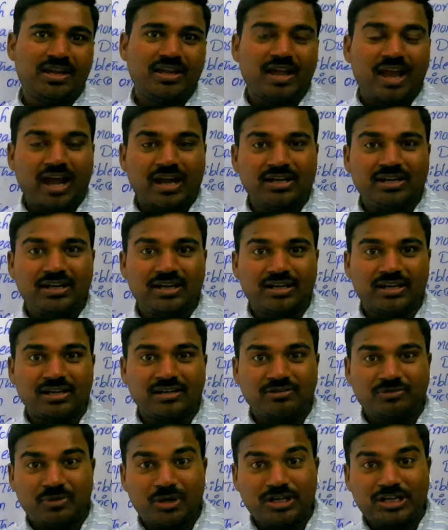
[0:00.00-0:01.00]
and
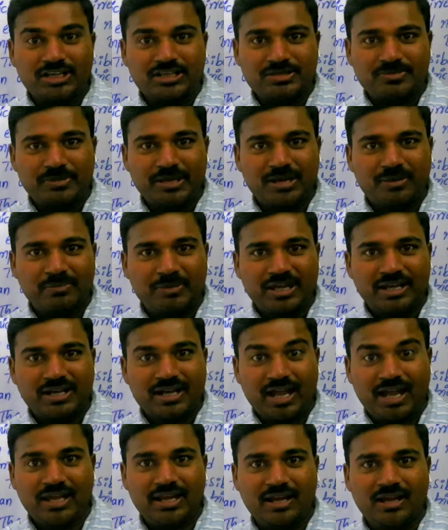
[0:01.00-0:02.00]
what is meant by
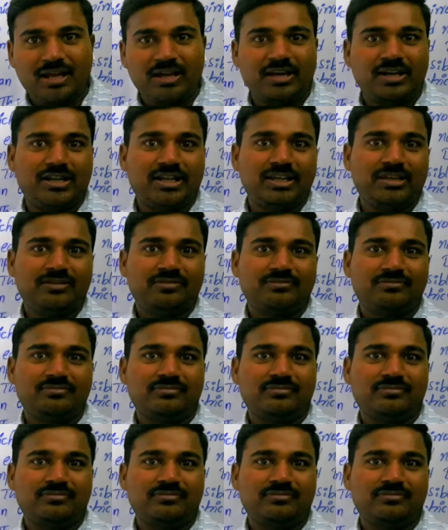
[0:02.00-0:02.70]
chirality.